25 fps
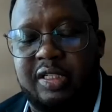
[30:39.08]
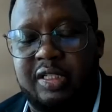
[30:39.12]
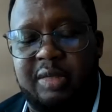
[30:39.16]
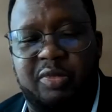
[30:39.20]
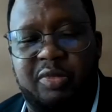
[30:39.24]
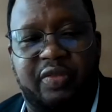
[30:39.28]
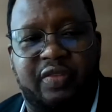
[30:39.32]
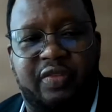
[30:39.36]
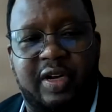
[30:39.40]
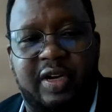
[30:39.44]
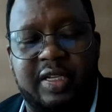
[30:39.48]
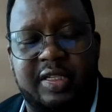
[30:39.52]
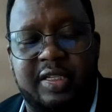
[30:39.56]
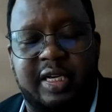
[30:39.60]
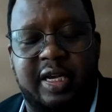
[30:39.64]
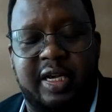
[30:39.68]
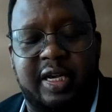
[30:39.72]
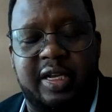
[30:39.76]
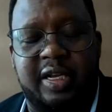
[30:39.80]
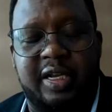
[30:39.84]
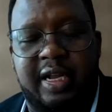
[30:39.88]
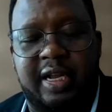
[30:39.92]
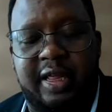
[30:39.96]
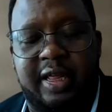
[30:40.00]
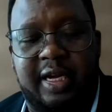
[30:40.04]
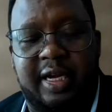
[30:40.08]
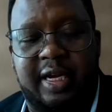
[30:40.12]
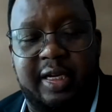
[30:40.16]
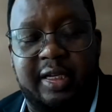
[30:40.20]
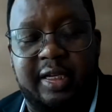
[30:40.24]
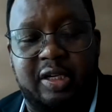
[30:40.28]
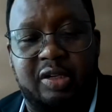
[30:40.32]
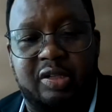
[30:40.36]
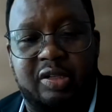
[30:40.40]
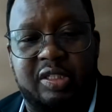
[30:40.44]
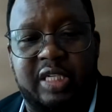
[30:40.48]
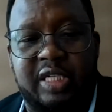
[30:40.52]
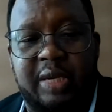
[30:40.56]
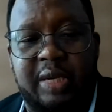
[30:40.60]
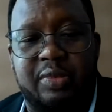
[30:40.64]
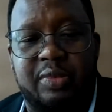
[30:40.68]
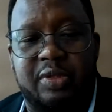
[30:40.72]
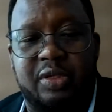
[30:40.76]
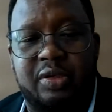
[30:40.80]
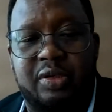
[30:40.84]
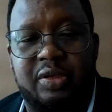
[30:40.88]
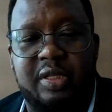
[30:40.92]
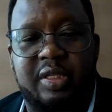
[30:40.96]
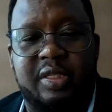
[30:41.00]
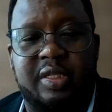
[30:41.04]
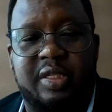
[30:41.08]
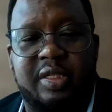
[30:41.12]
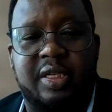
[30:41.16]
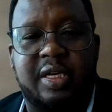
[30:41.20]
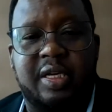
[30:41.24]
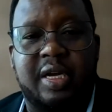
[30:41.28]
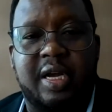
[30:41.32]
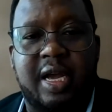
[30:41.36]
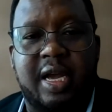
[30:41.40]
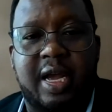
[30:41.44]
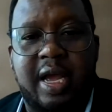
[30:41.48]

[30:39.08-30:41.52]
some of us are in other, you know, time zones.